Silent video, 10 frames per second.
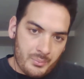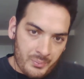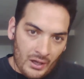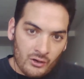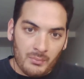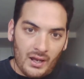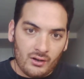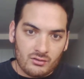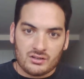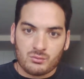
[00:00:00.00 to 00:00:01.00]
better
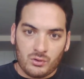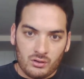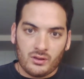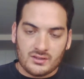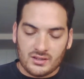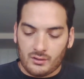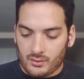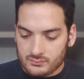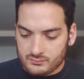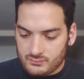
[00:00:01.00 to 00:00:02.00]
manners as well,
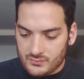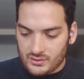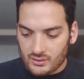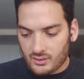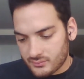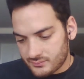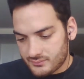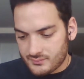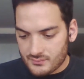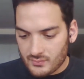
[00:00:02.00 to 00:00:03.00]
etc. So
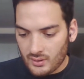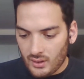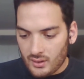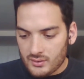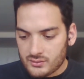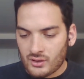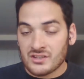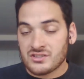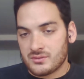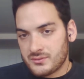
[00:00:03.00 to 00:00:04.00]

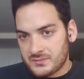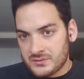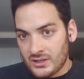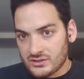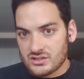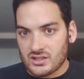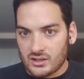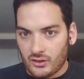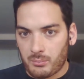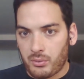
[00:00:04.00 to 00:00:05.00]
that's just
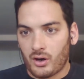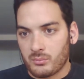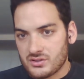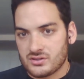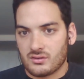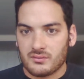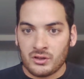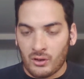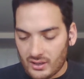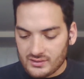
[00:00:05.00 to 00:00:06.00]
another part which
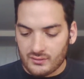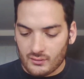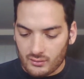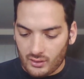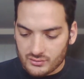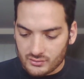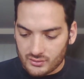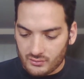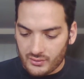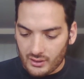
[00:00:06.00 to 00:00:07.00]
you guys can also
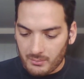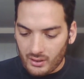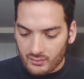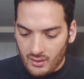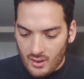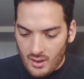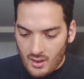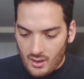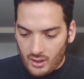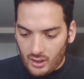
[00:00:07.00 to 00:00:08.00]
think about.
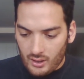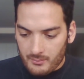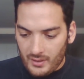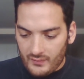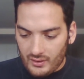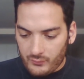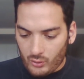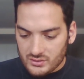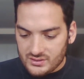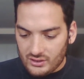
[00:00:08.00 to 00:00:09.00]
And then of
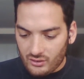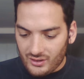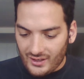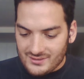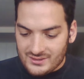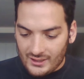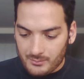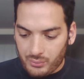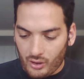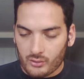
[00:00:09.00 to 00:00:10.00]
course like
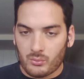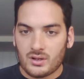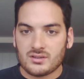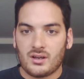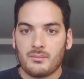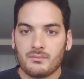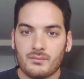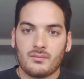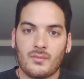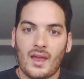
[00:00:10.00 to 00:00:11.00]
second part was
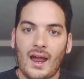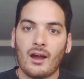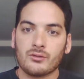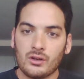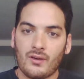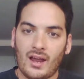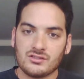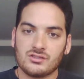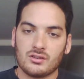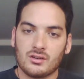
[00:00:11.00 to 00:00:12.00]
after you've
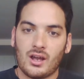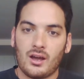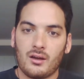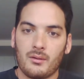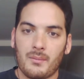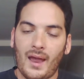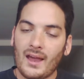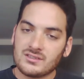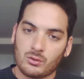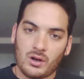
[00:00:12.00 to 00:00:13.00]

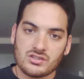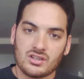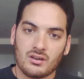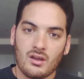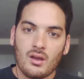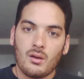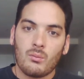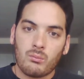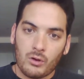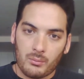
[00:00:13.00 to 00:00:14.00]
asked the question,
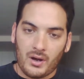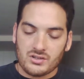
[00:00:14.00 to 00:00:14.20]
what are my